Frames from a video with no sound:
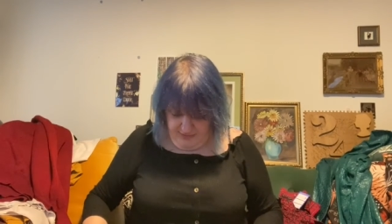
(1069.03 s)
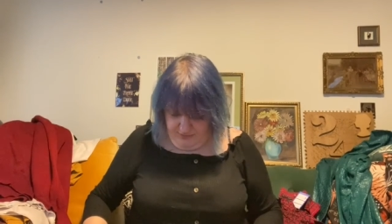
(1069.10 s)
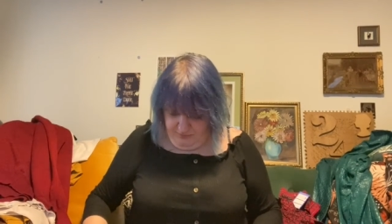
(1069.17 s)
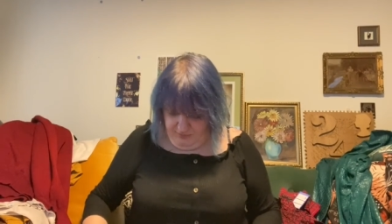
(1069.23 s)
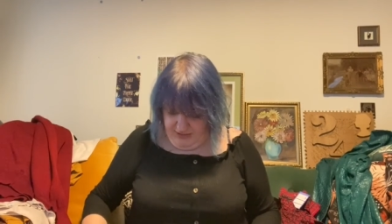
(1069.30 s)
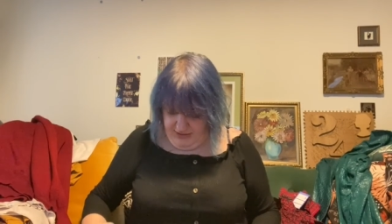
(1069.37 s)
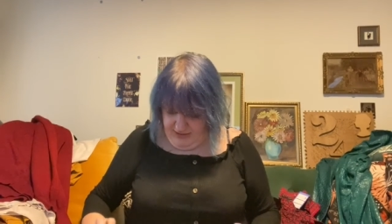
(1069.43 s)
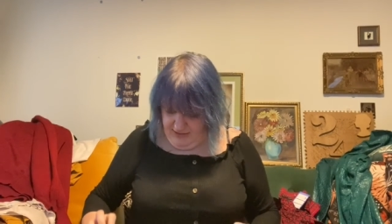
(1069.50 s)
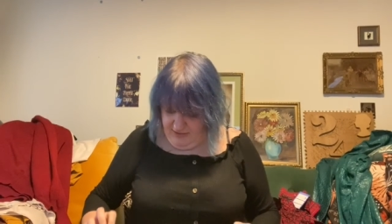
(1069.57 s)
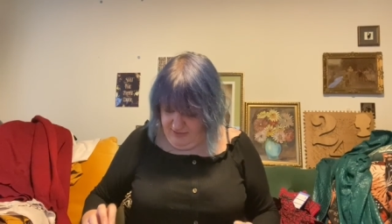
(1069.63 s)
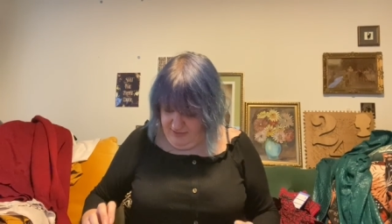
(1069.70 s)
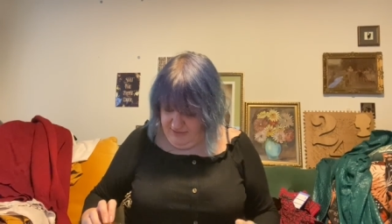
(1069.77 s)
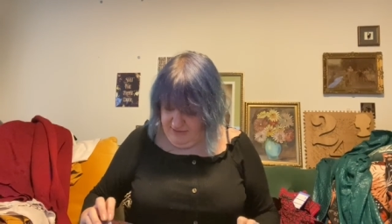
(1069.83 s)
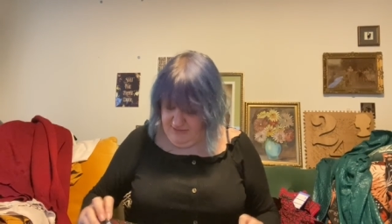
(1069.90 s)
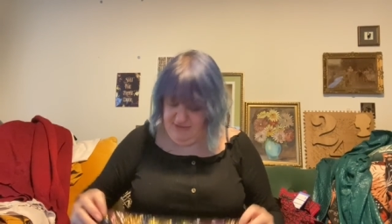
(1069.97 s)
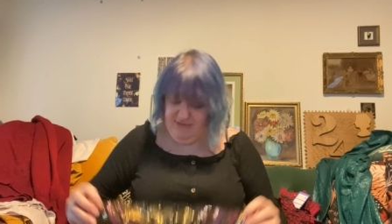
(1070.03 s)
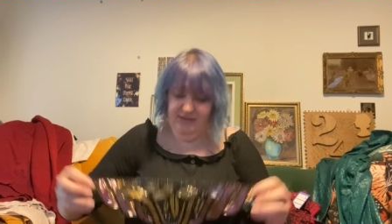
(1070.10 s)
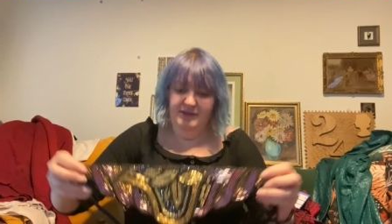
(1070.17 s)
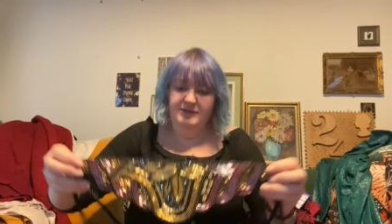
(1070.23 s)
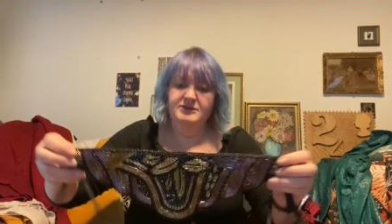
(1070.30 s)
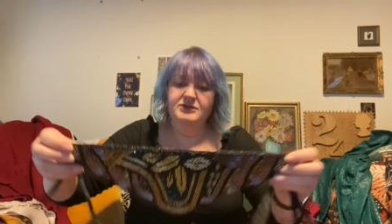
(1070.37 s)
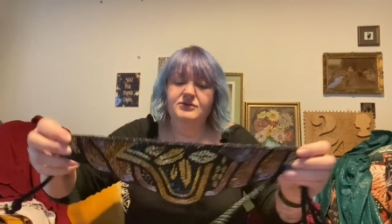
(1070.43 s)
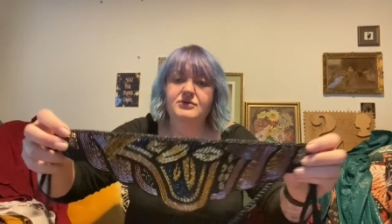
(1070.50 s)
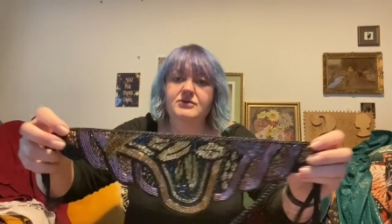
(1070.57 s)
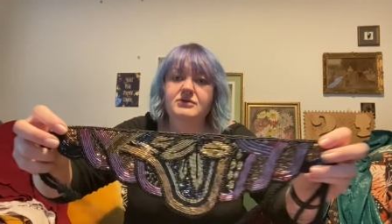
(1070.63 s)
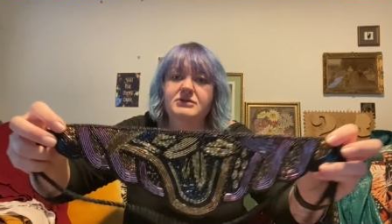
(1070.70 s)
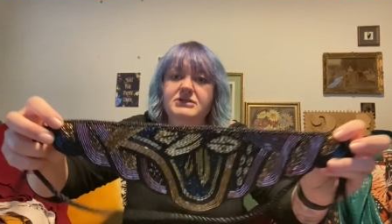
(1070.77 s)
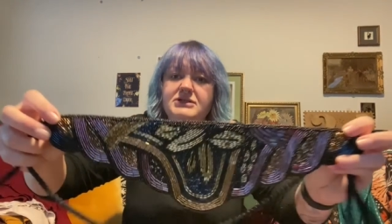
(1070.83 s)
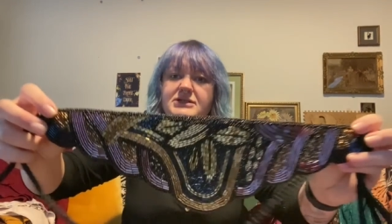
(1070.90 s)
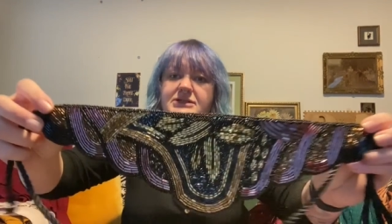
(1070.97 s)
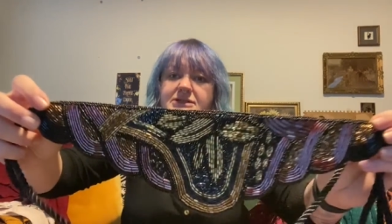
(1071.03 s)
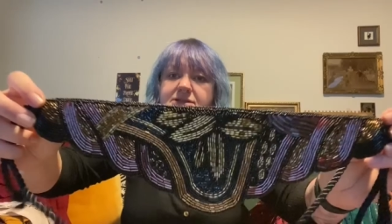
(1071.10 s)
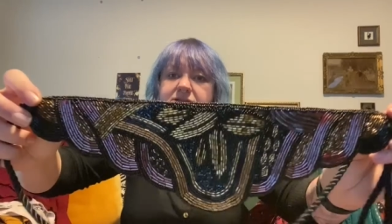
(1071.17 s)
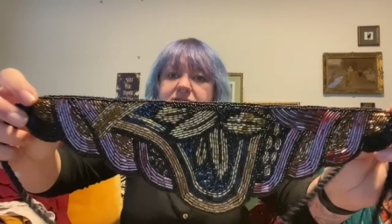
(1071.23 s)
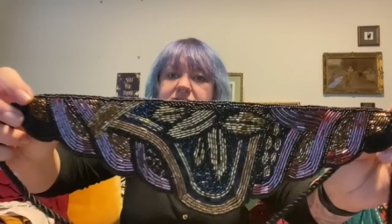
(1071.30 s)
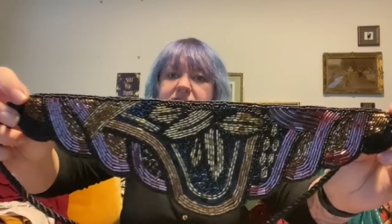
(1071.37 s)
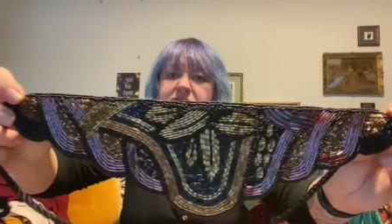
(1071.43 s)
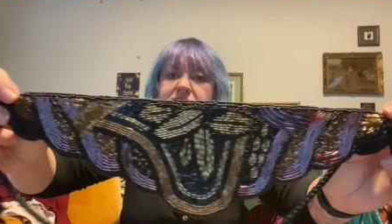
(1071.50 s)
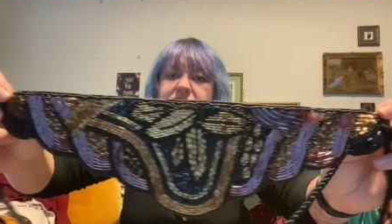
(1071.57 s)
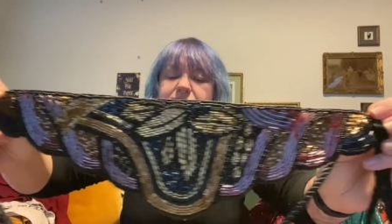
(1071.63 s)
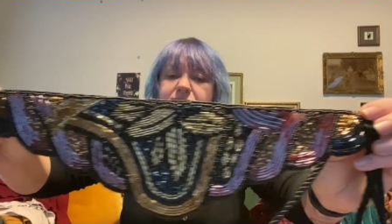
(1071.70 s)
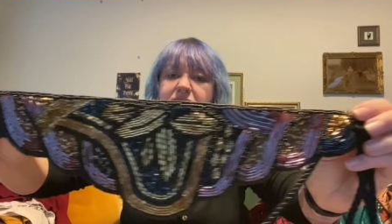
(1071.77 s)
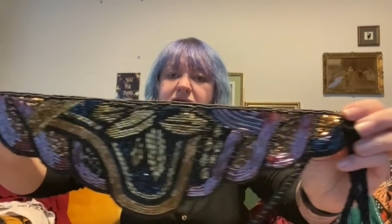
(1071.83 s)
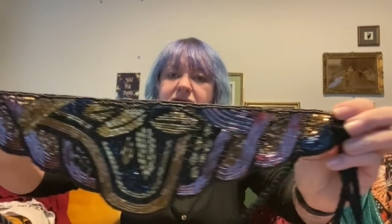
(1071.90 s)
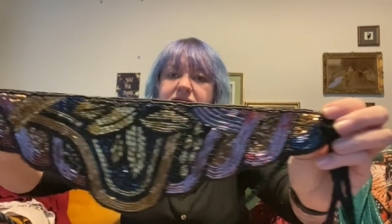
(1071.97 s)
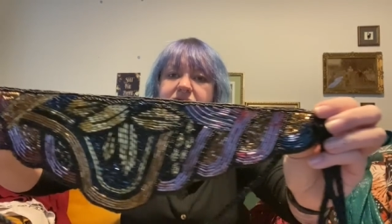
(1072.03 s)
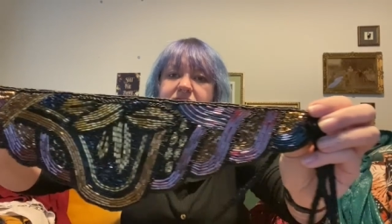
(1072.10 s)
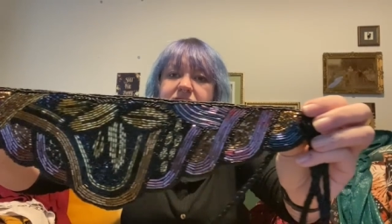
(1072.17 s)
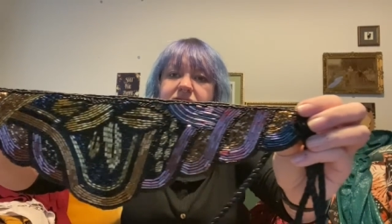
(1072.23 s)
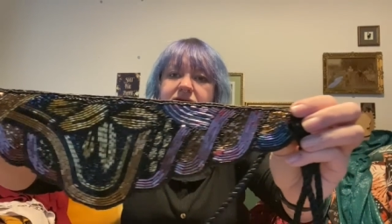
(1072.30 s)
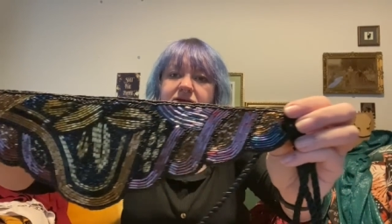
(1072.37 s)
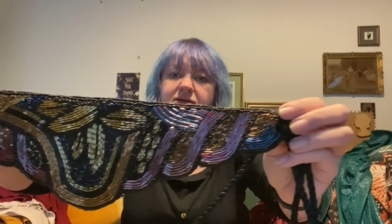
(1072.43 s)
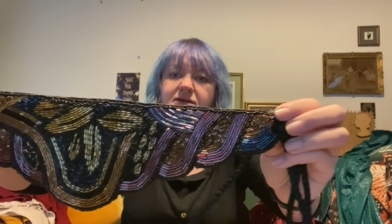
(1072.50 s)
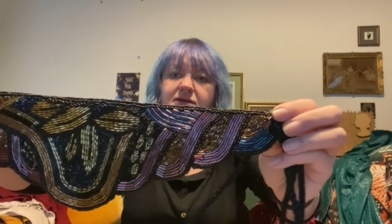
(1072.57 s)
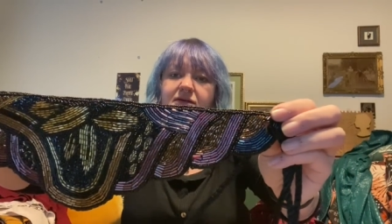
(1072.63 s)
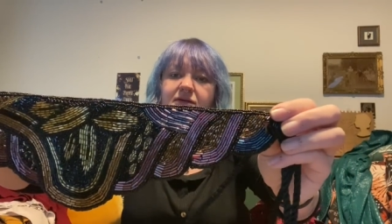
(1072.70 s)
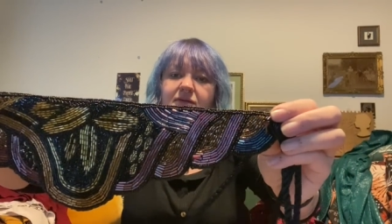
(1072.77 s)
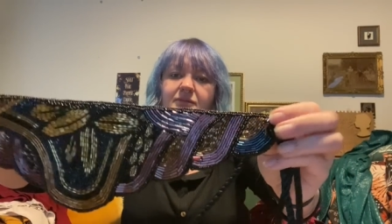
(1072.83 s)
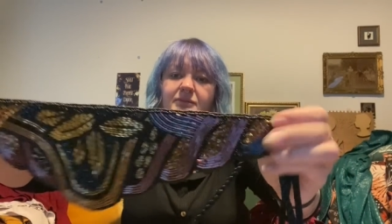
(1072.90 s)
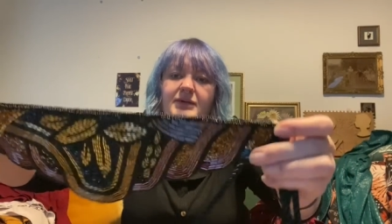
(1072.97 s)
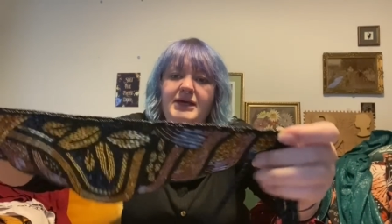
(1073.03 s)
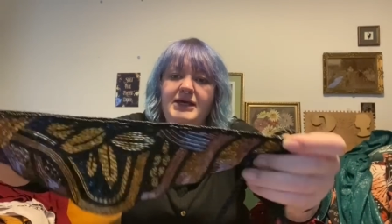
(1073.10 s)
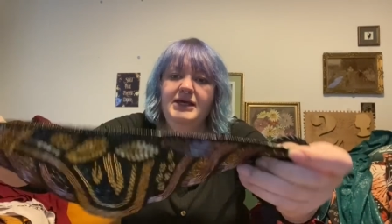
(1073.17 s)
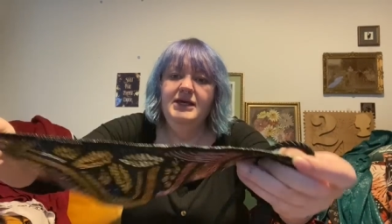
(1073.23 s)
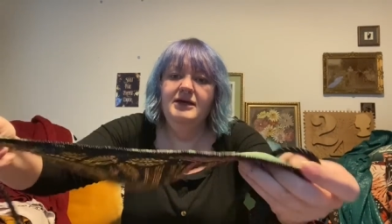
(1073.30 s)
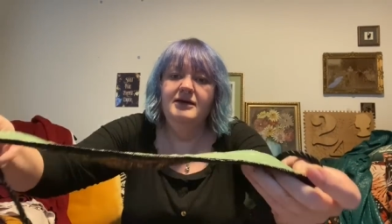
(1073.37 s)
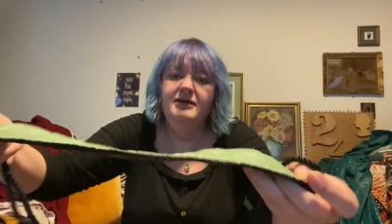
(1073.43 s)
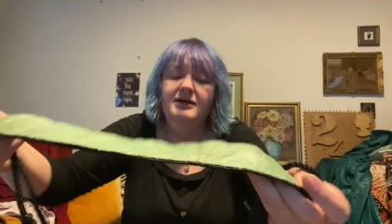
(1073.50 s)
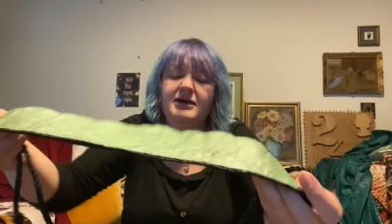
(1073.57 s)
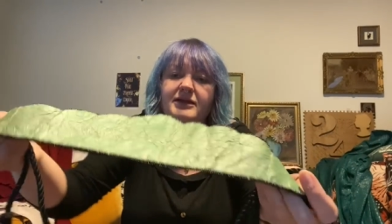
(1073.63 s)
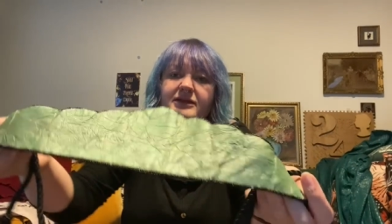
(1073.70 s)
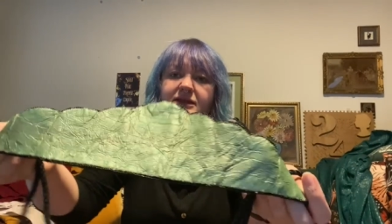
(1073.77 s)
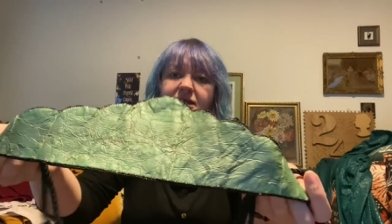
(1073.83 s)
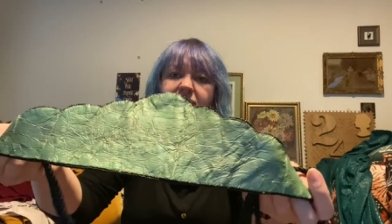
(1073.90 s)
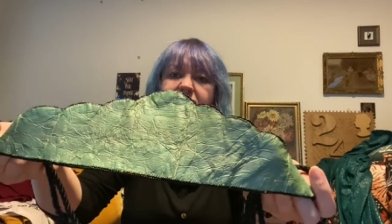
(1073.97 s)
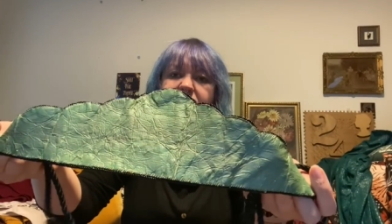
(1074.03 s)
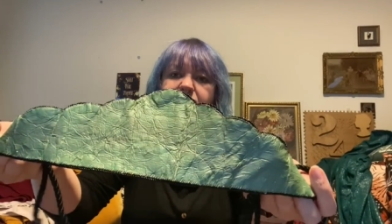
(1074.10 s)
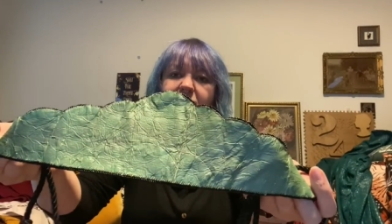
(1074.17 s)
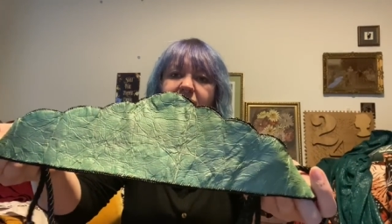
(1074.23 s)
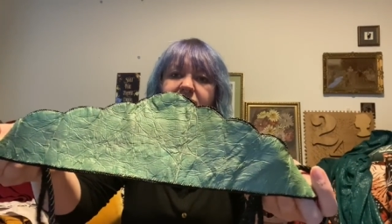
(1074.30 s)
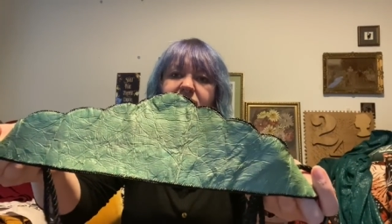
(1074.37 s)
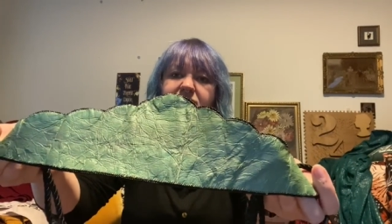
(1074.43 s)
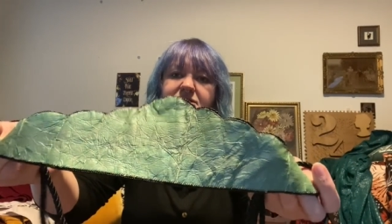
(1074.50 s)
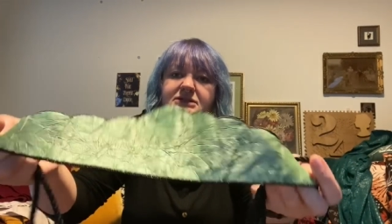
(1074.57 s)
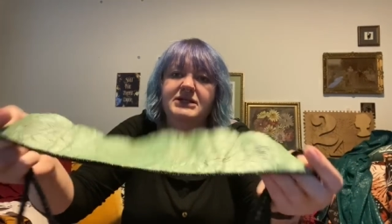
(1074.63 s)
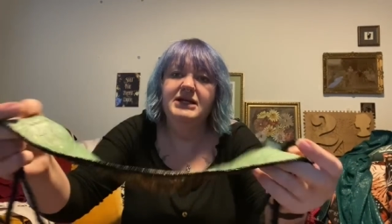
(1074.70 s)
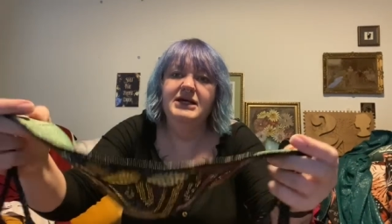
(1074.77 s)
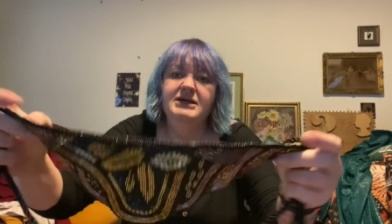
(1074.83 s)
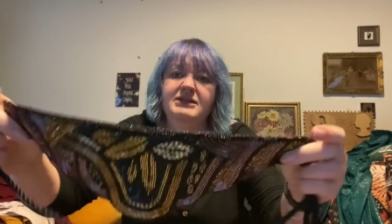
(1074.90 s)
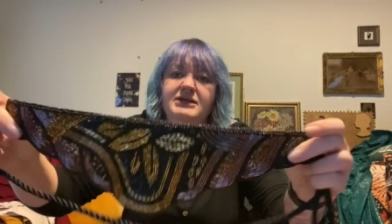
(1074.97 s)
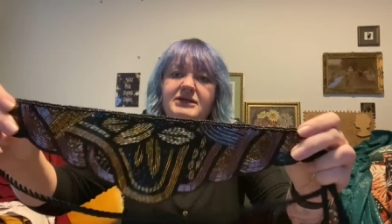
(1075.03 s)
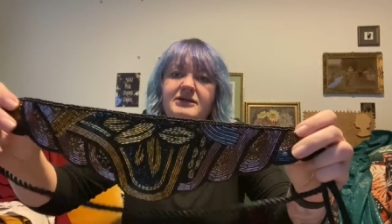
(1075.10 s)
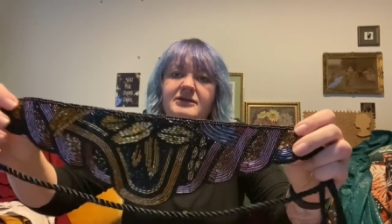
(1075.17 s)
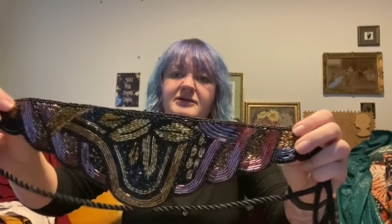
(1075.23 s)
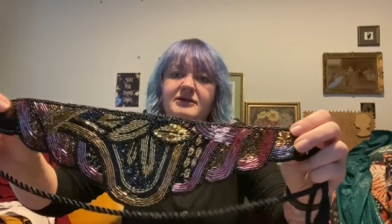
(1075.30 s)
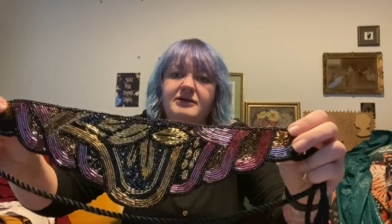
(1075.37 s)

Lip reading: but it's gorgeous. See this beaded bit here, and I think it's backed onto leather.